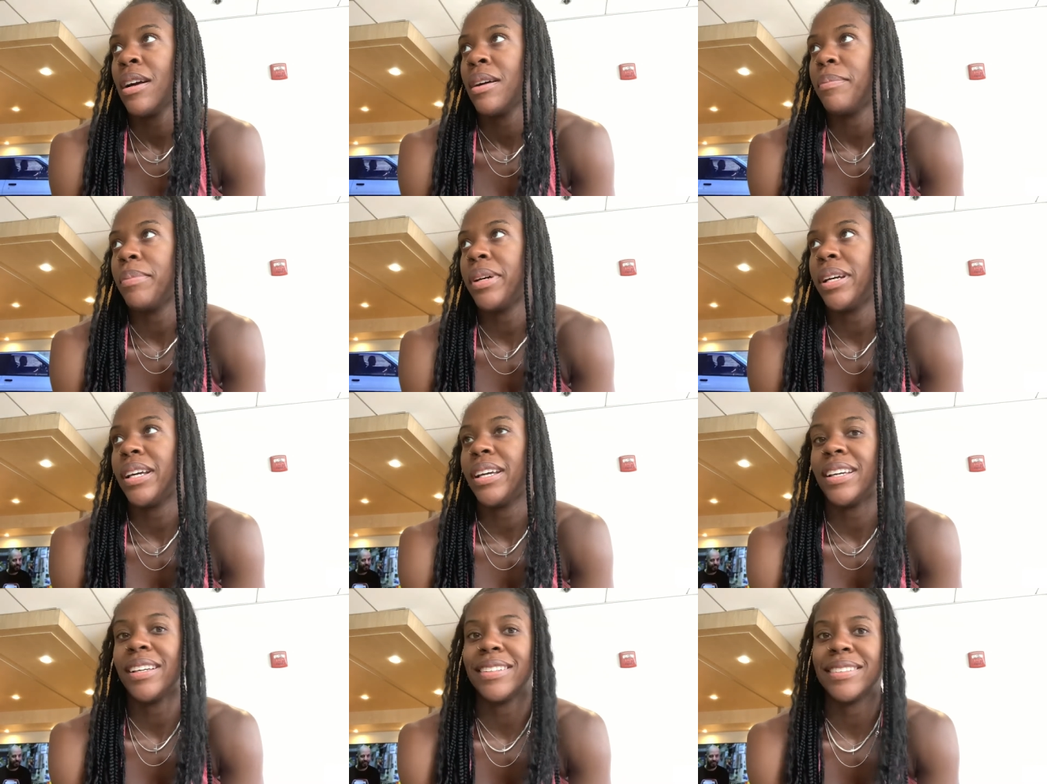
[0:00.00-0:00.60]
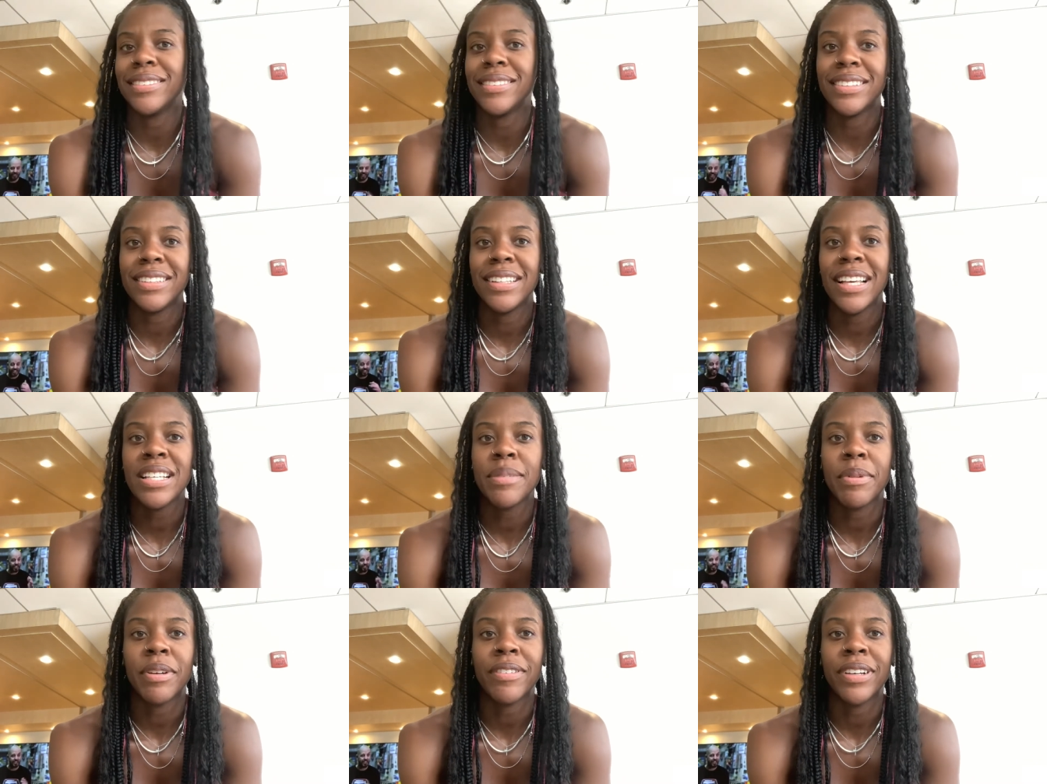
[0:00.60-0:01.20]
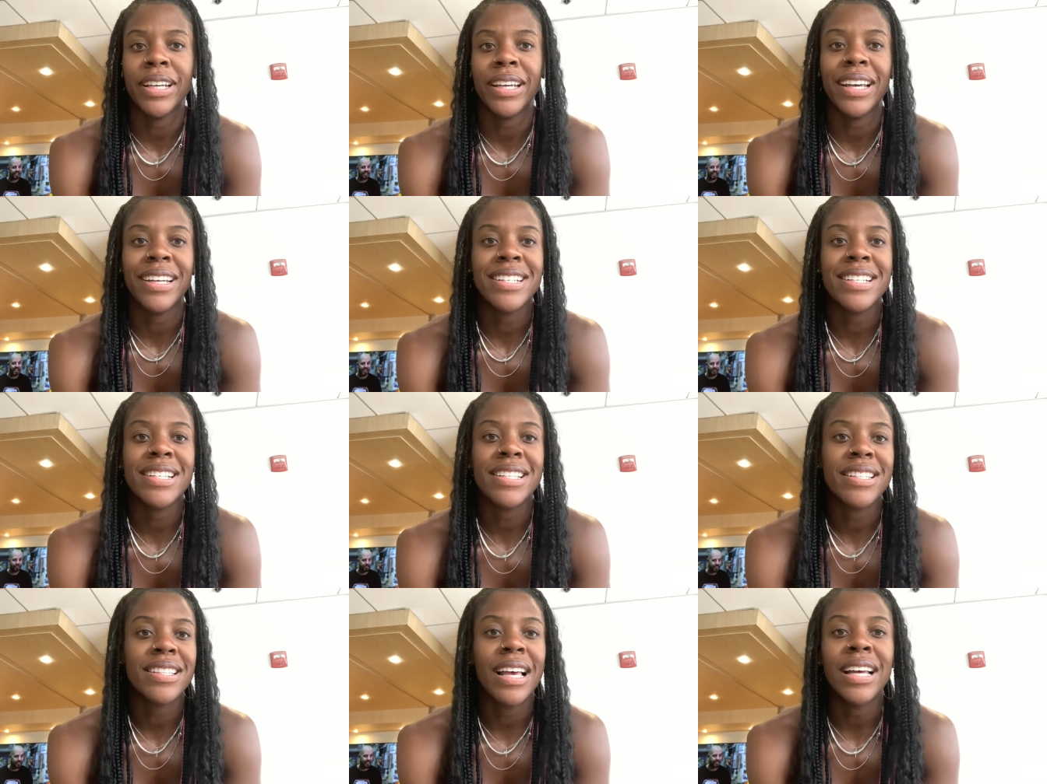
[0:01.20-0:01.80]
But that's my rant.
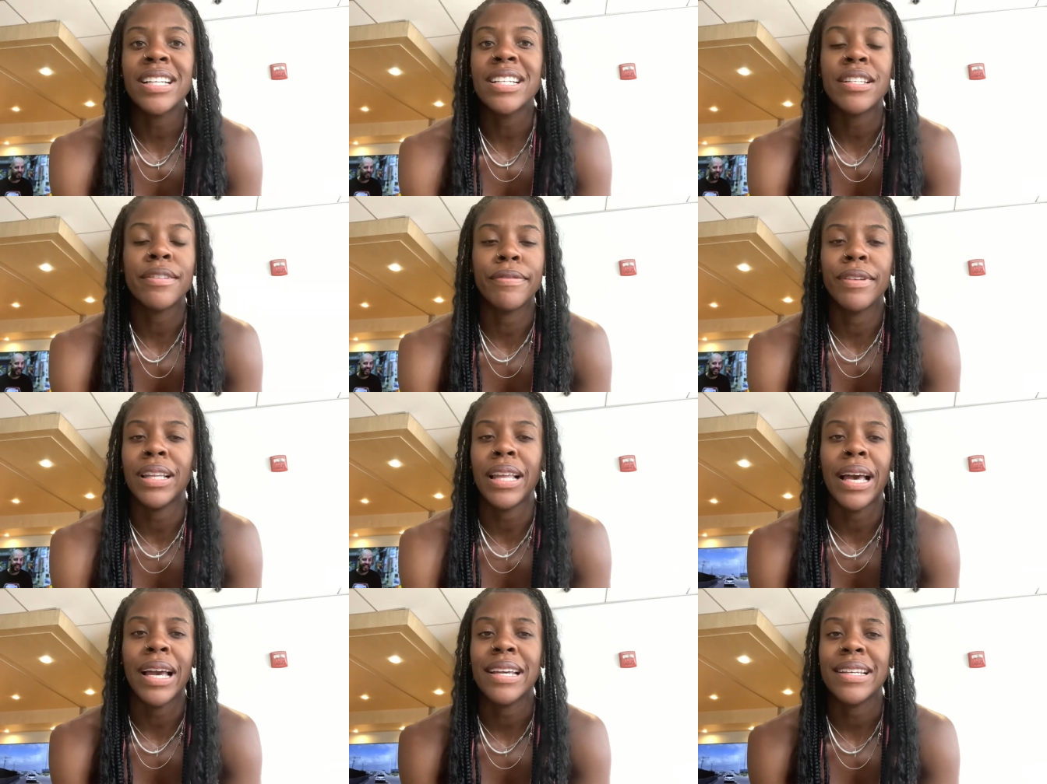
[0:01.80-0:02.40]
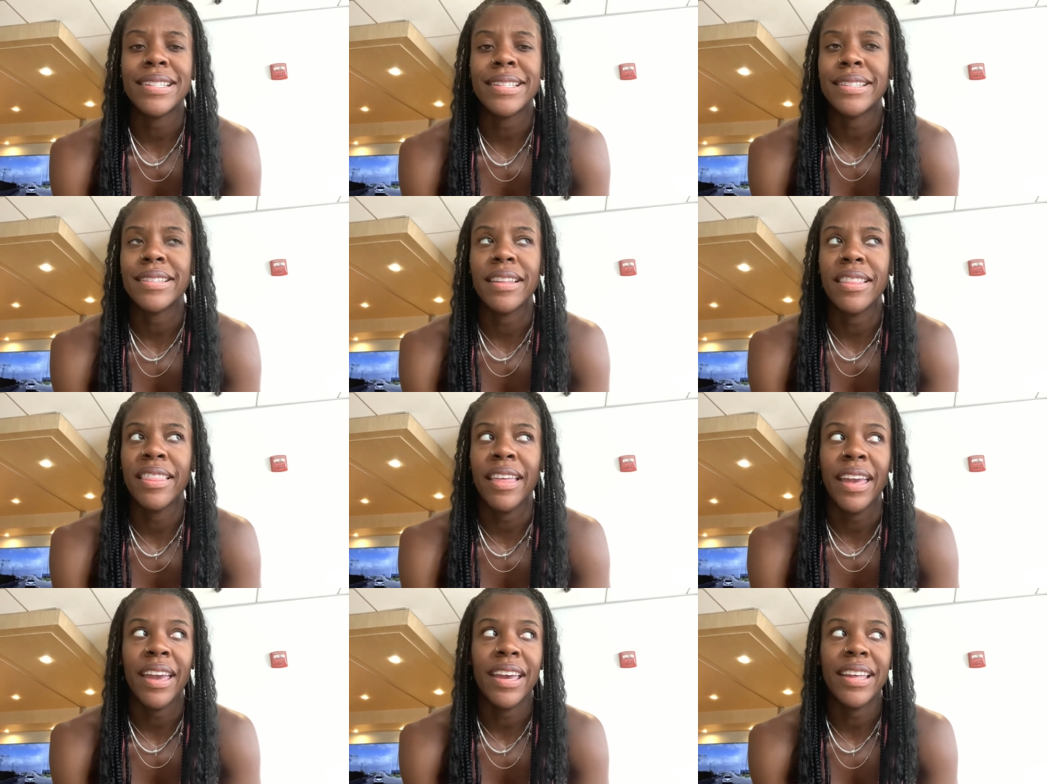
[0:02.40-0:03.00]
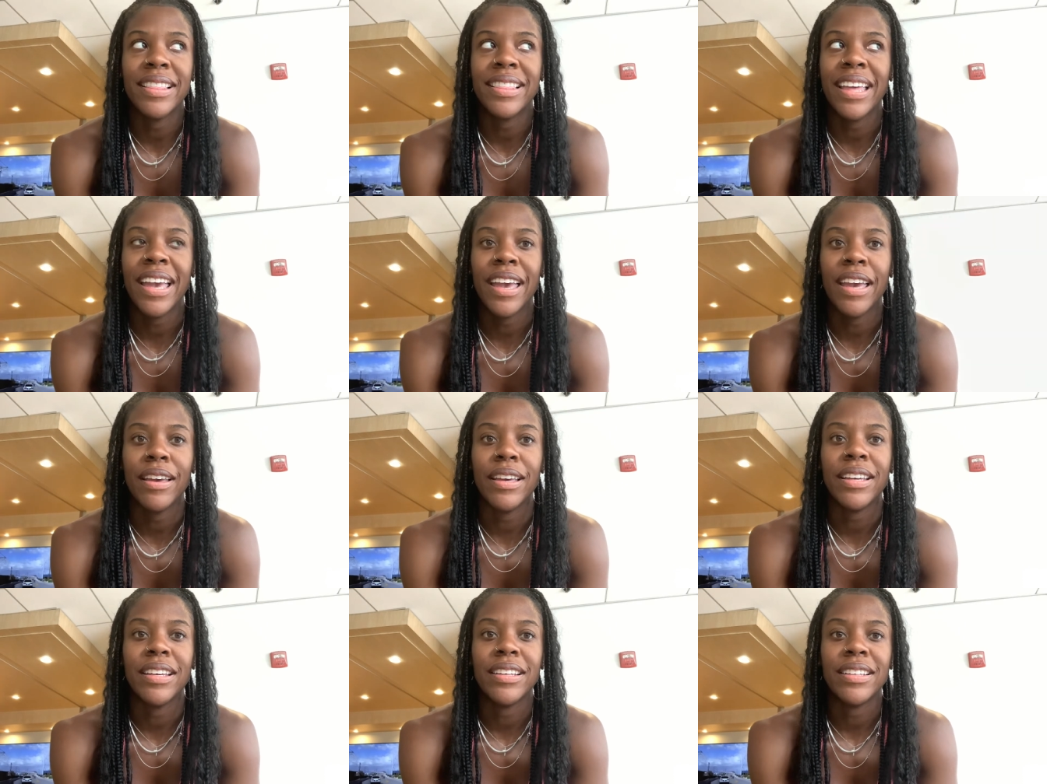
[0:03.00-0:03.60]
I just realized
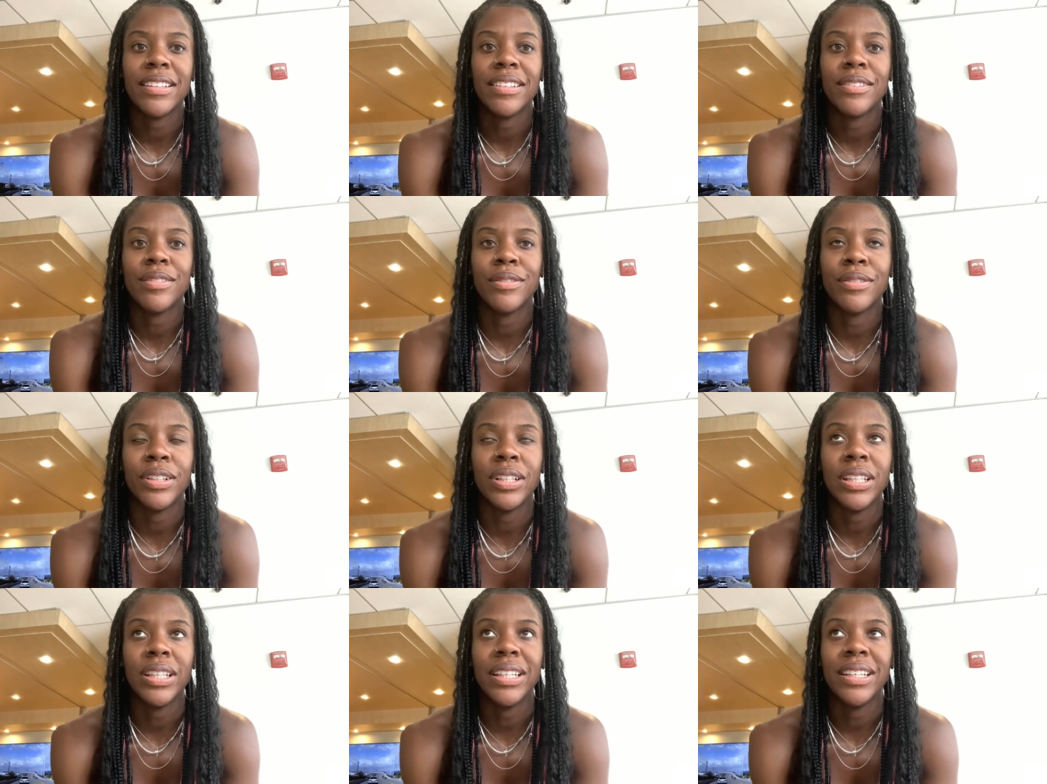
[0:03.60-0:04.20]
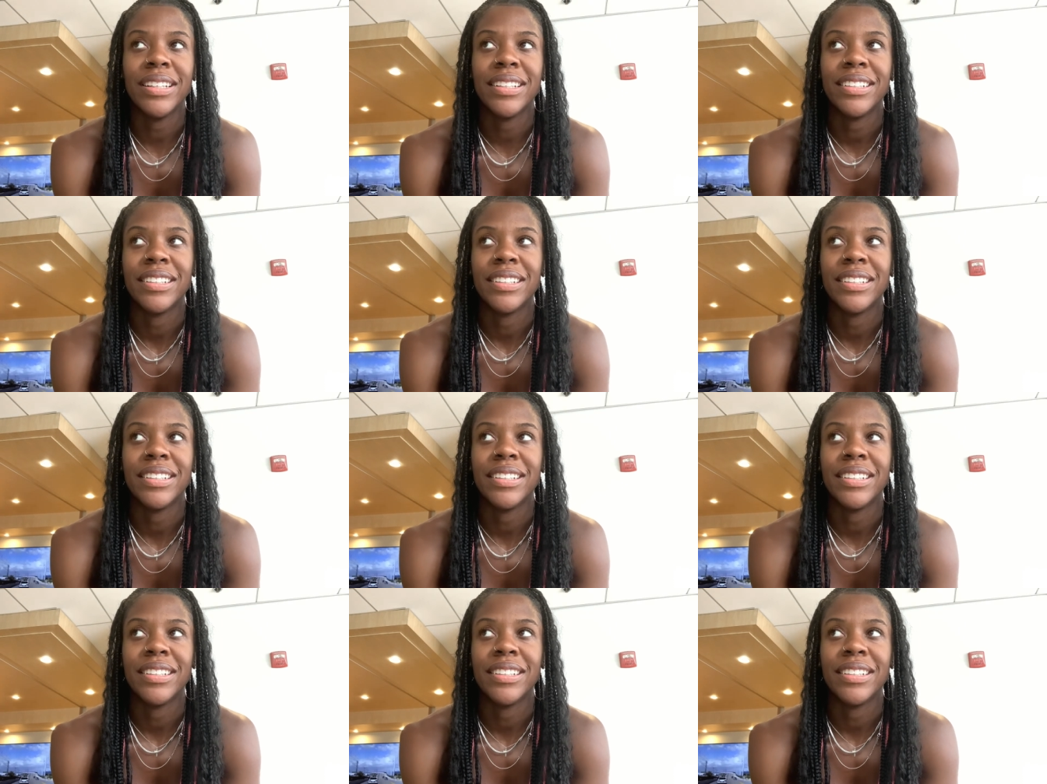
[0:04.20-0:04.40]
that really